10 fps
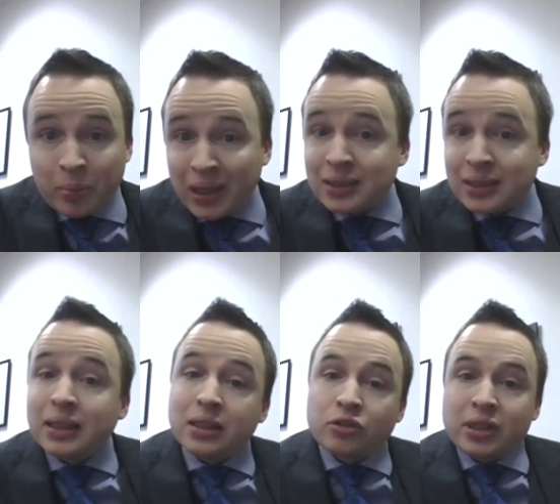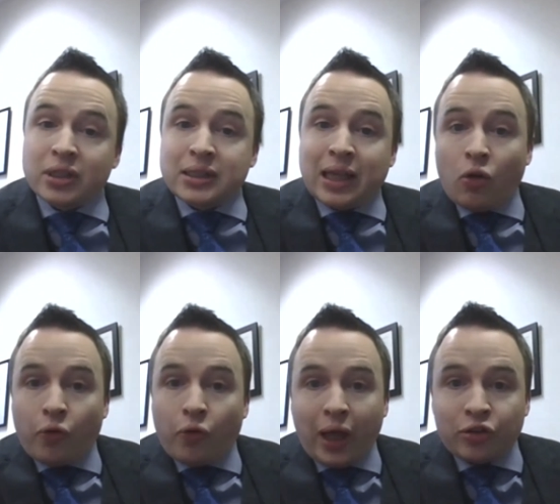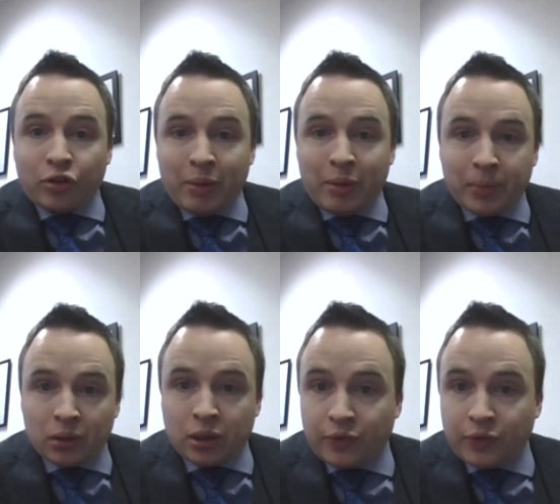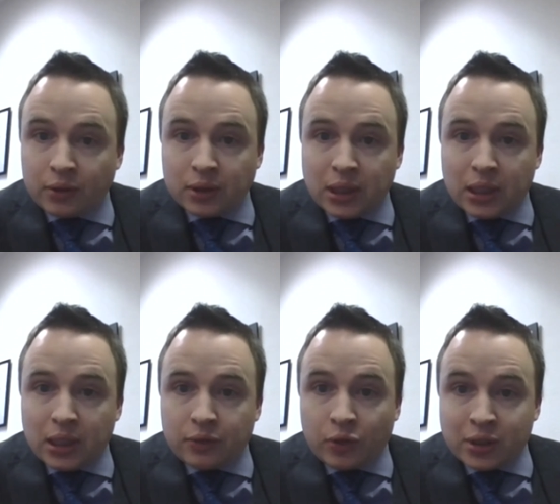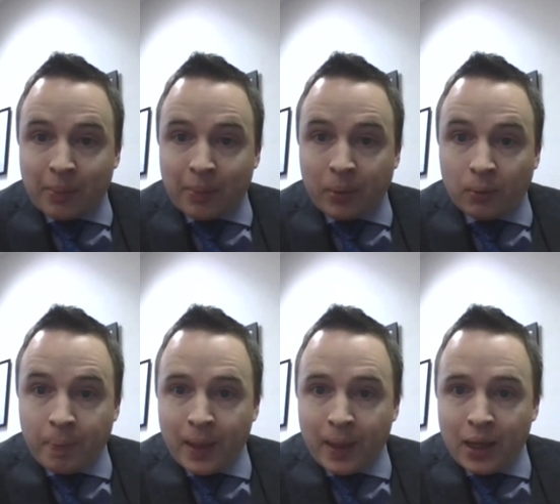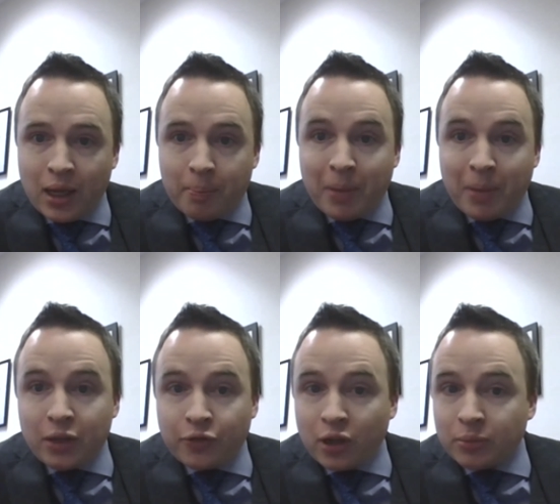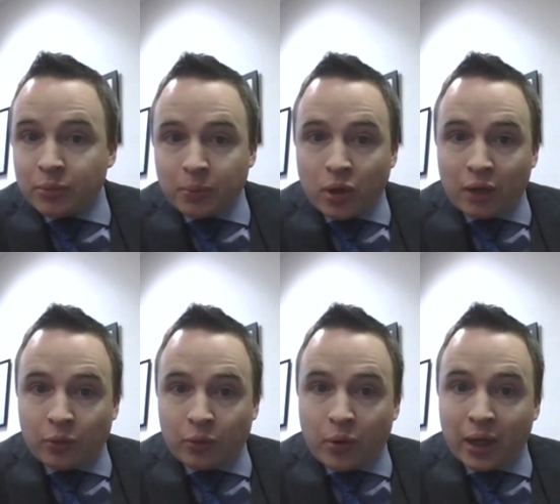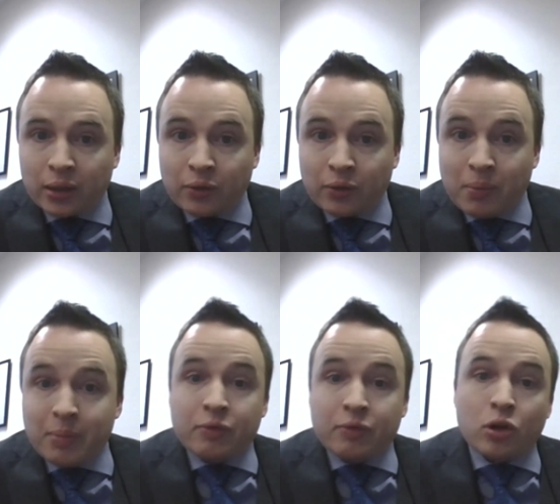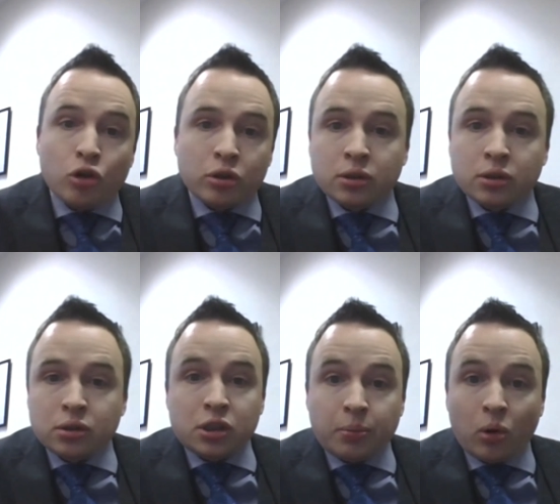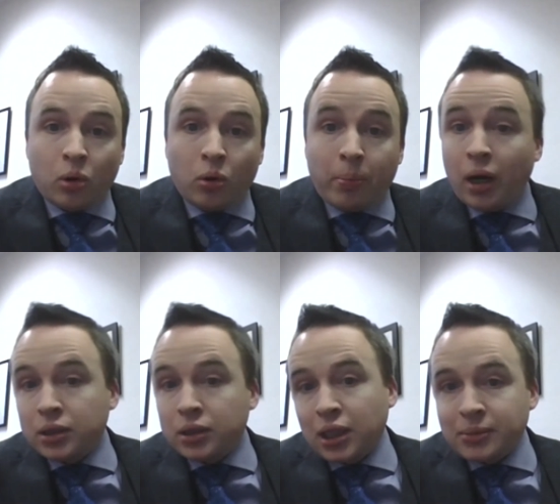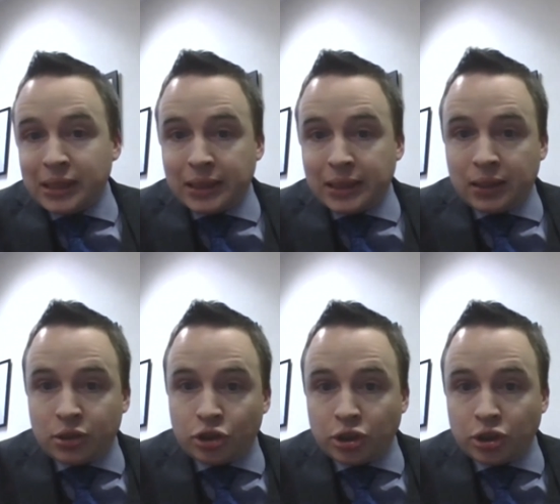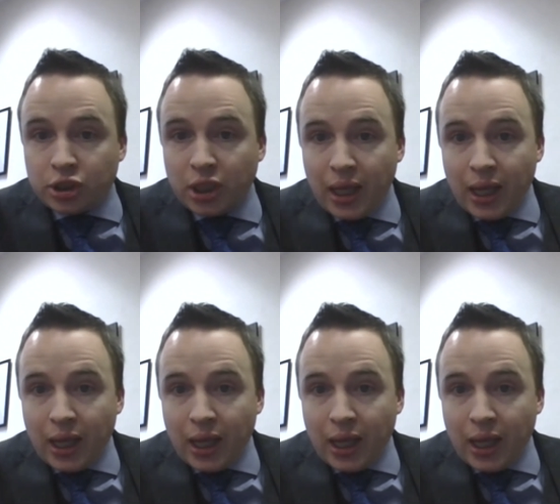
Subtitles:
but being a solicitor itself has some inbuilt difficulties. For example, many firms in private practice may be reluctant to support part-time sitting as a judge,